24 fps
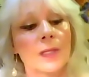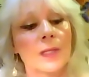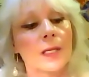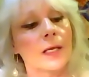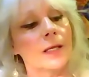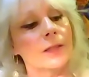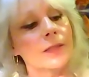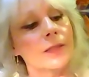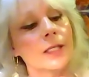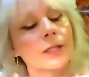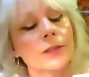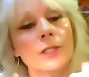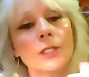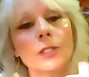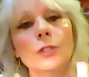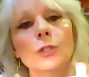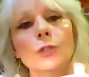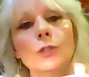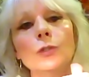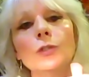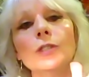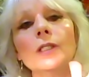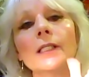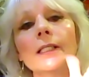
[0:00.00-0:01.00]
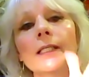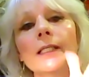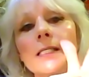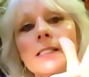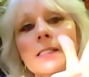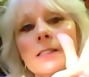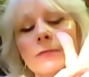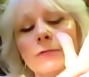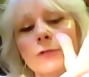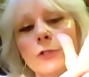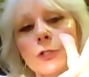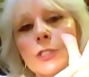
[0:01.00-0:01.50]
that the
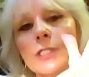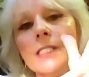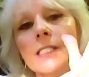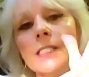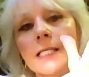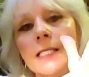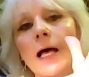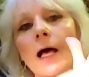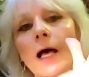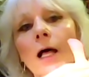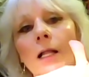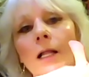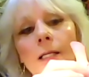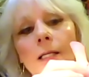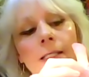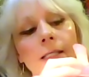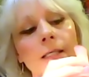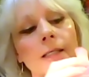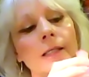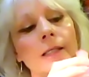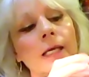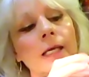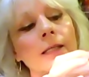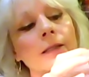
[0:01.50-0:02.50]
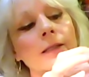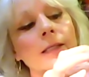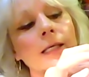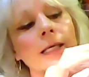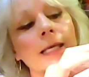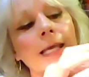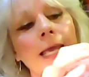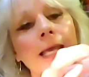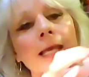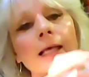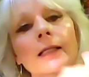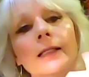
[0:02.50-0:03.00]
nucleus of your cell and the
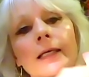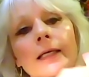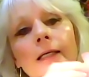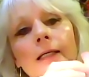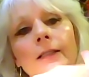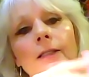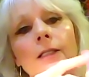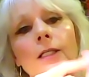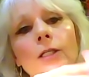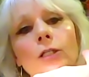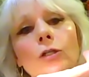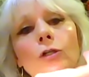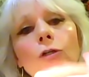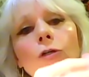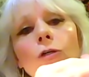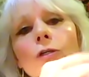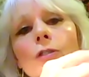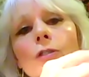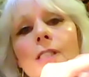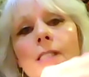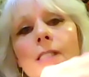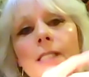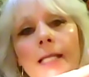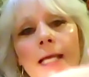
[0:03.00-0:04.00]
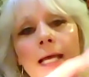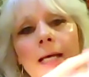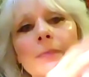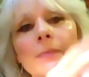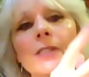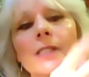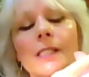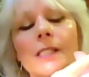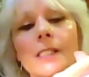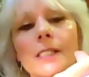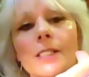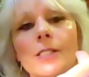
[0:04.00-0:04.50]
ganglia and the
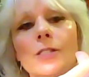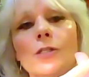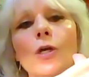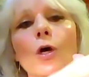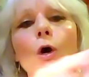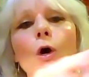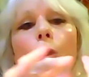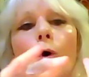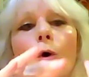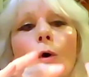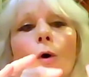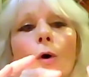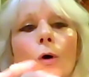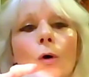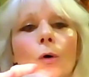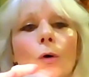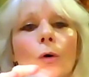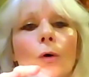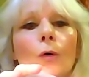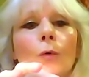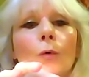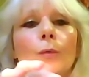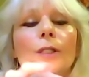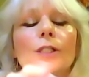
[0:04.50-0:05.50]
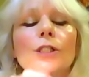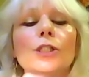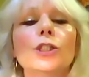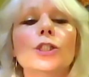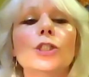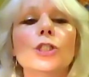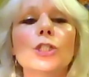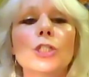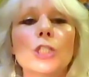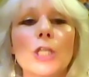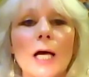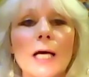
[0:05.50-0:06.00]
neurosynapses was
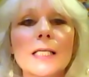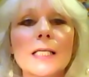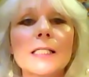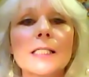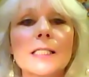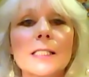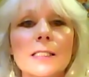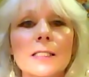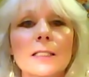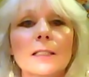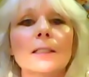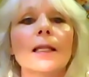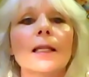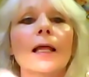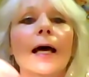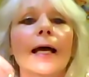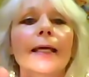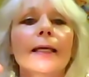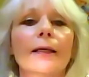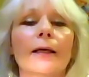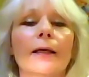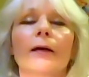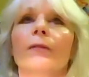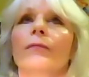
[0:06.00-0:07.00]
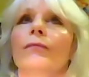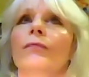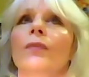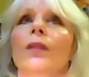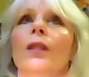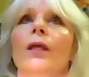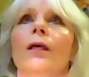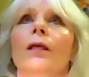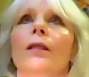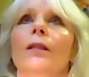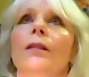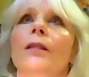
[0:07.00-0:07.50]
just like
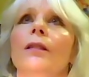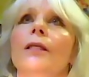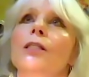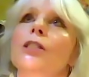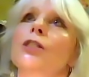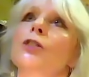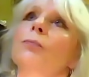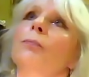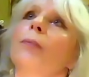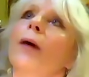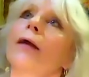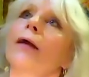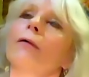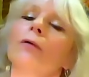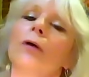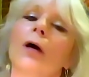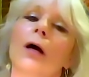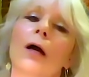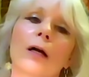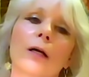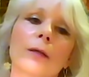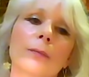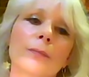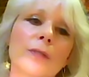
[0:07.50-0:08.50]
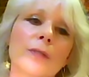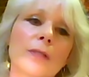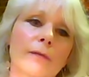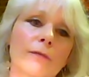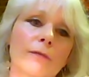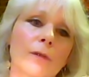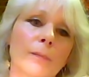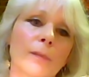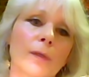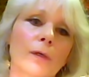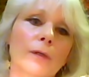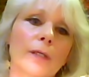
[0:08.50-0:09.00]
the spiral arms of
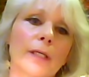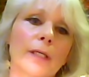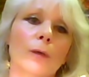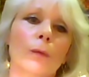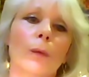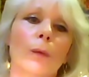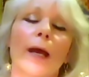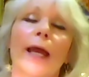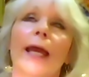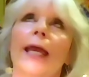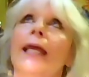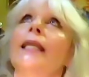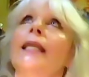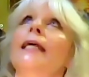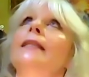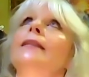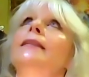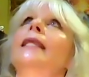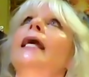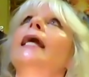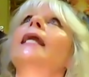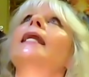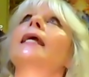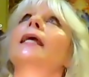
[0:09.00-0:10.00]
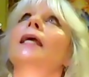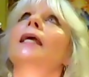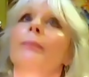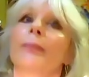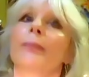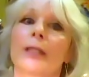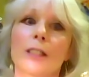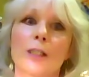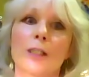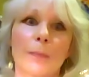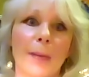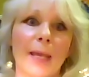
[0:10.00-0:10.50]
the Milky Way. And then it kept
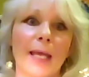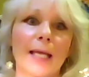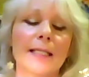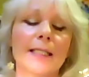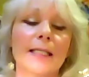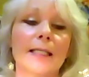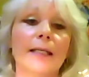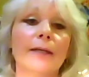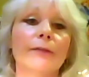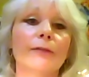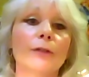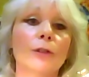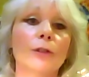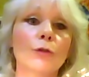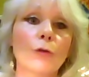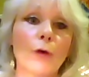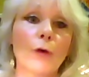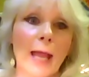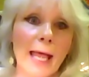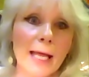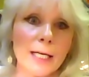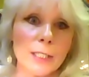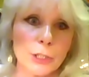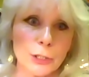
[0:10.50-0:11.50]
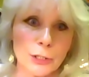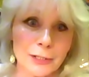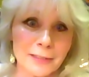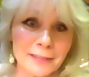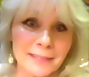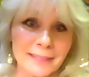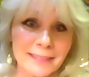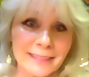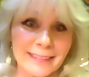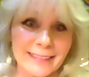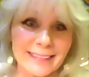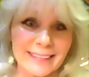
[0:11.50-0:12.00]
expanding even grander.
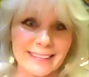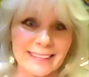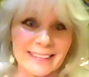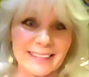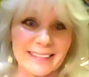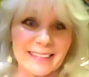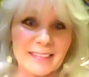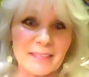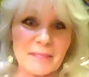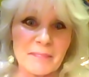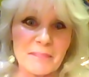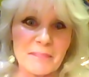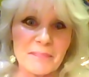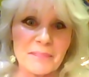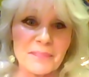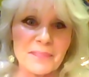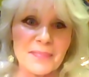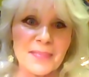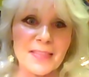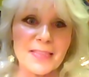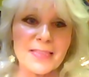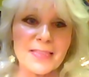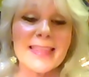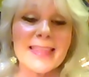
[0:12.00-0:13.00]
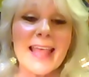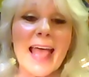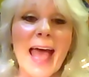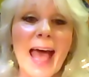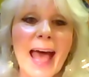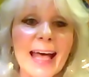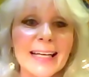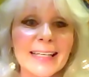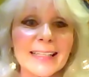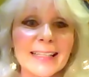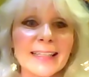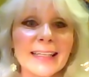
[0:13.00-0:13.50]

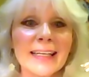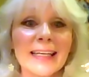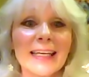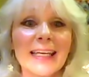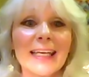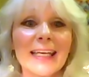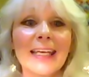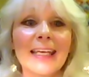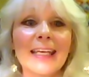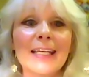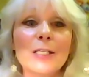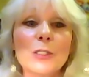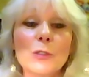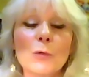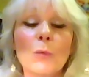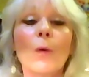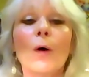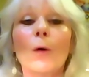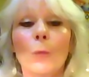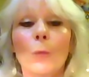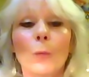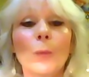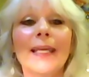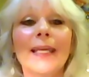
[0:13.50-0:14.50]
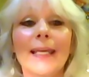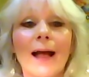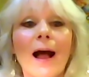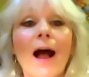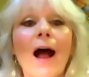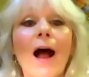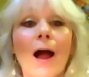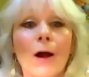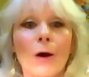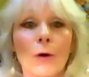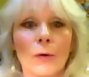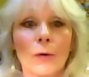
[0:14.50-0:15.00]
That is what we
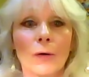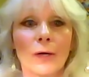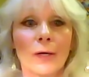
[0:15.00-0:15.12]
are.